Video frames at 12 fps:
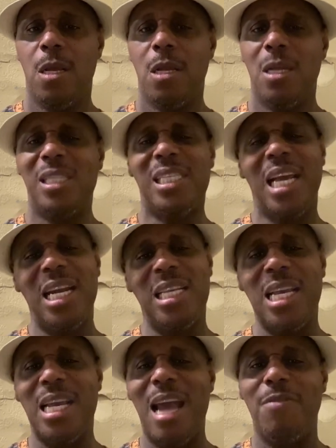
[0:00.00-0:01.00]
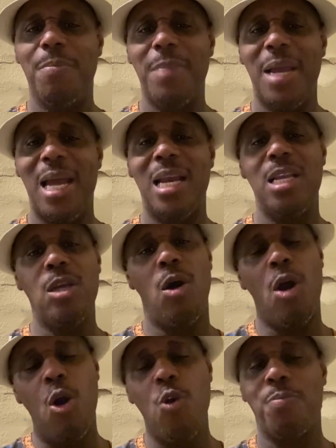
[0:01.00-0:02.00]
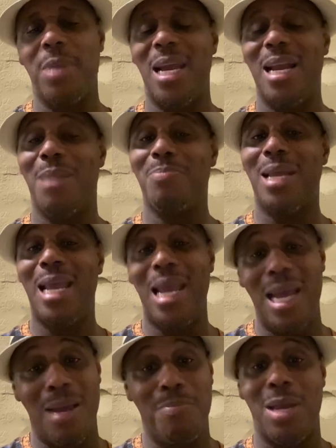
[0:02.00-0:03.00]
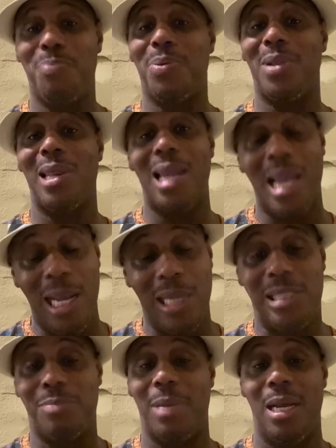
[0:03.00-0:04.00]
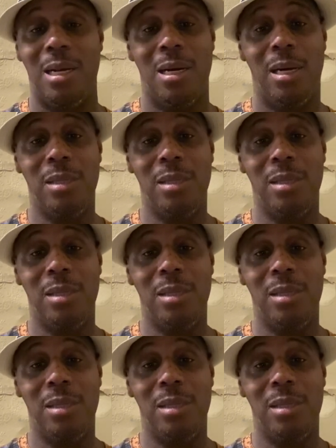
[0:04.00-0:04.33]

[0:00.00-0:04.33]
Let's get it together, man. And yo, Hurt, man, I'm here, man. Please, man.